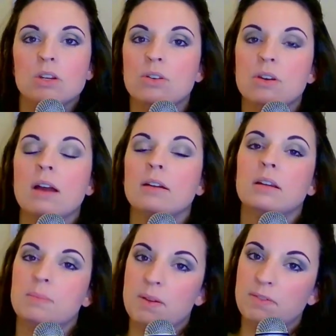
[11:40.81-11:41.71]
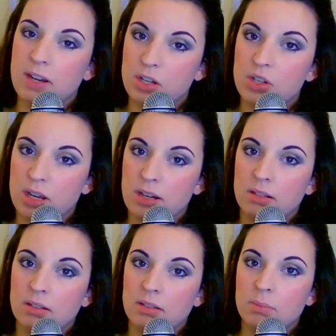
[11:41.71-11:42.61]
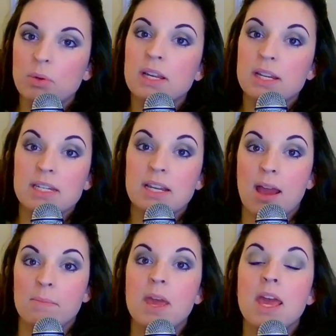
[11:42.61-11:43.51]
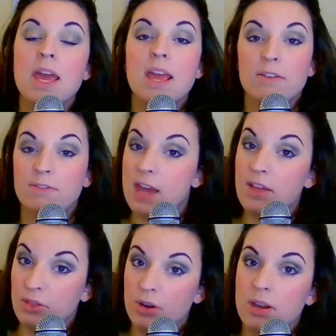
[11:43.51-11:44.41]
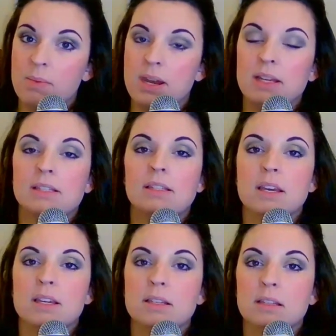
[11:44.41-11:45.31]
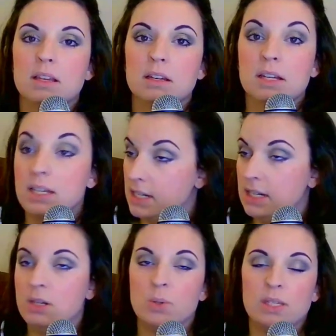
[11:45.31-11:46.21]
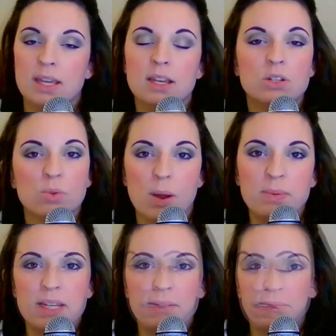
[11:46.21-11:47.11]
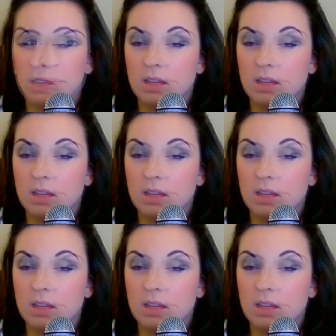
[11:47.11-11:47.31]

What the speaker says: You're not going to be finishing the book in time if that 30 minutes is continuously interrupted.